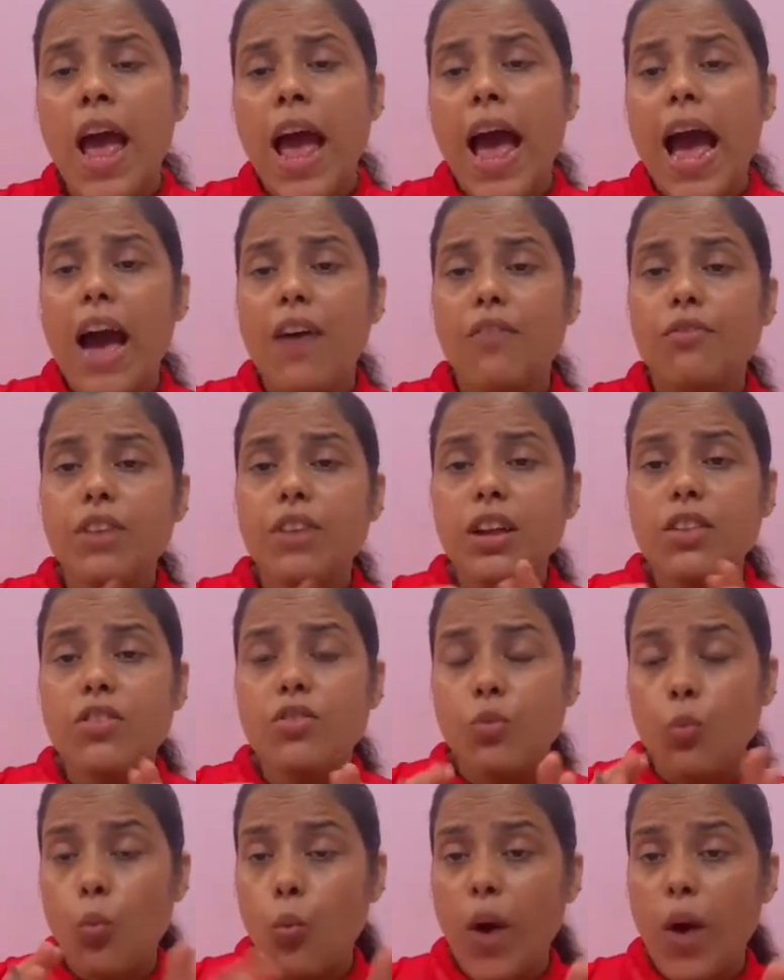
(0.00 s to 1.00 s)
Average
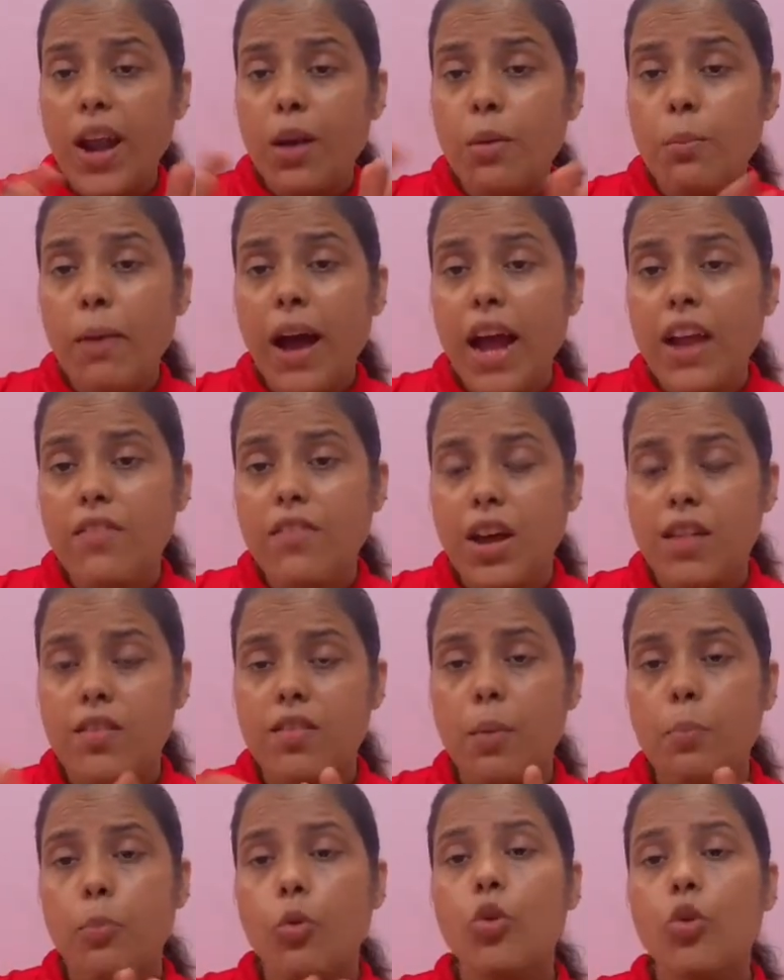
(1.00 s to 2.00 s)
one by one.
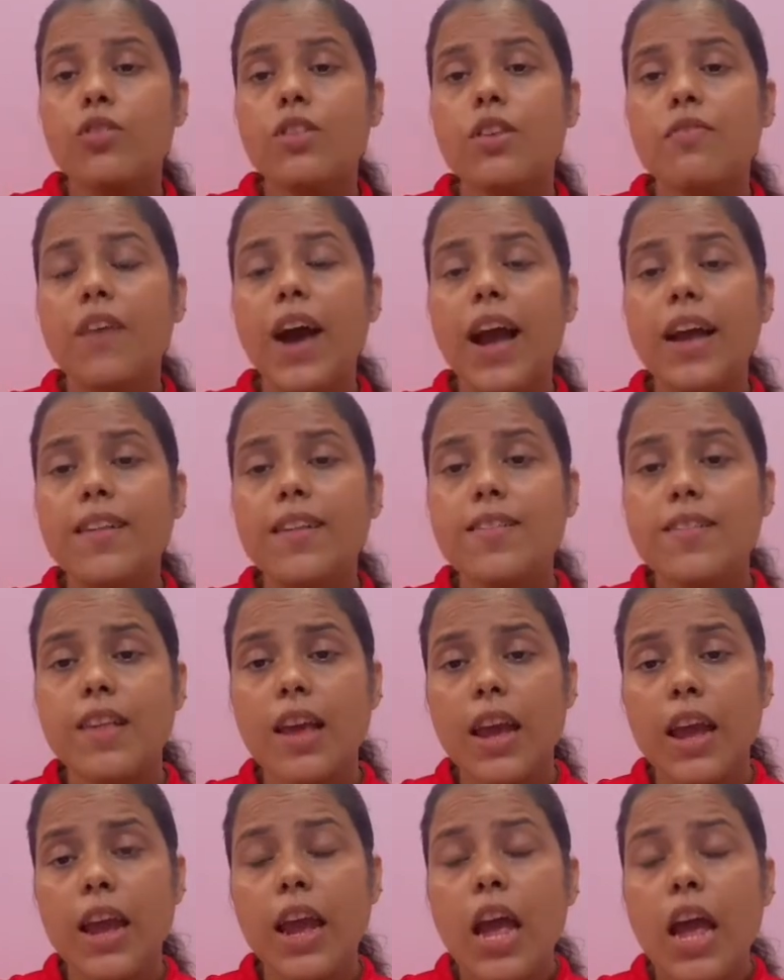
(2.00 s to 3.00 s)
Suppose if I
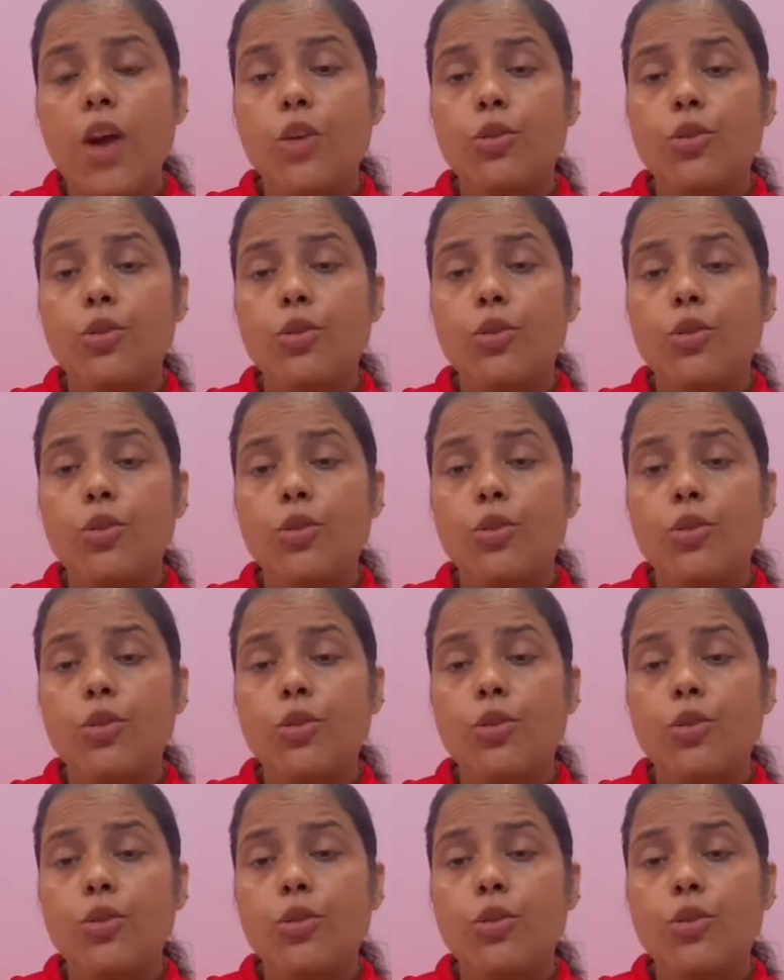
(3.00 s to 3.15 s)
say